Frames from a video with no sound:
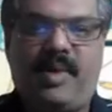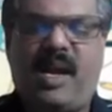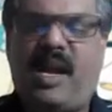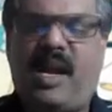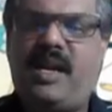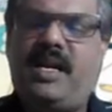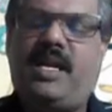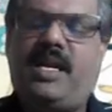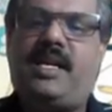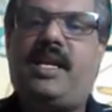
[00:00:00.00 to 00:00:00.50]

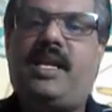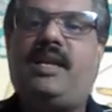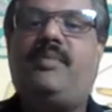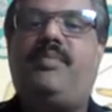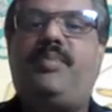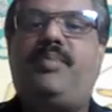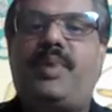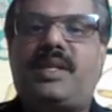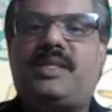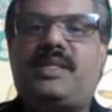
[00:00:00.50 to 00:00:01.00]
And it
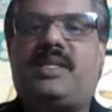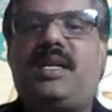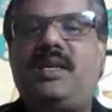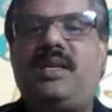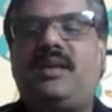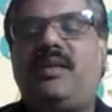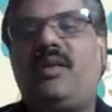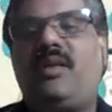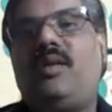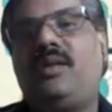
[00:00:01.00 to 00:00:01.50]
can
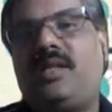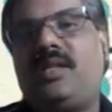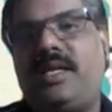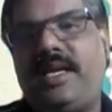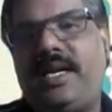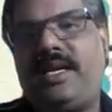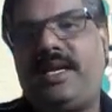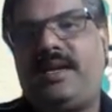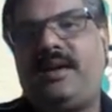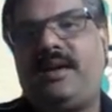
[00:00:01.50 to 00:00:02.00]
present all the
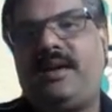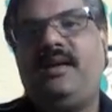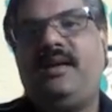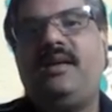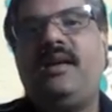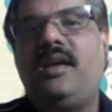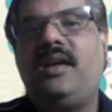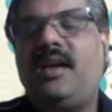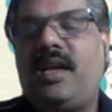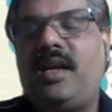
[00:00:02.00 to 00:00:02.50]
data
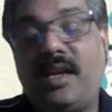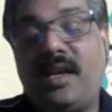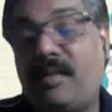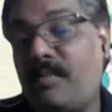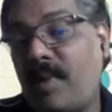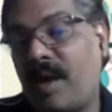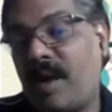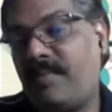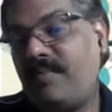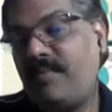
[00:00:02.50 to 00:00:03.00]
in a
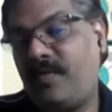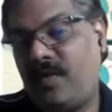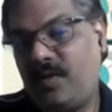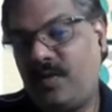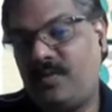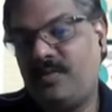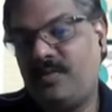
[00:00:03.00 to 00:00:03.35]
map view.